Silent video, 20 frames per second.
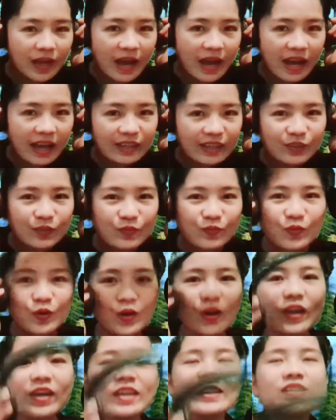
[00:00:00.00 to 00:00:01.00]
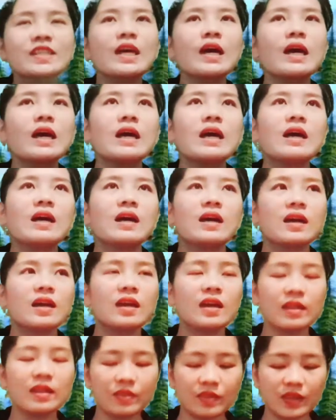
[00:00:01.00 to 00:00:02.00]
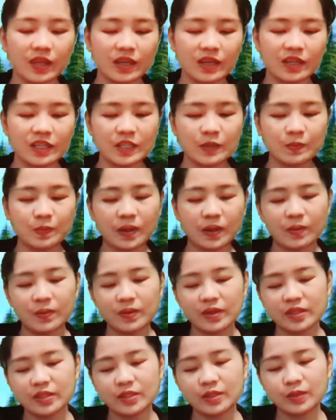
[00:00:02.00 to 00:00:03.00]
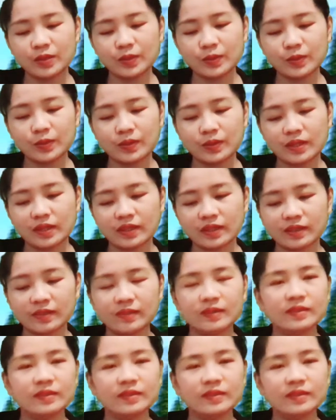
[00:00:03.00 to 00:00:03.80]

kind of voice and his power to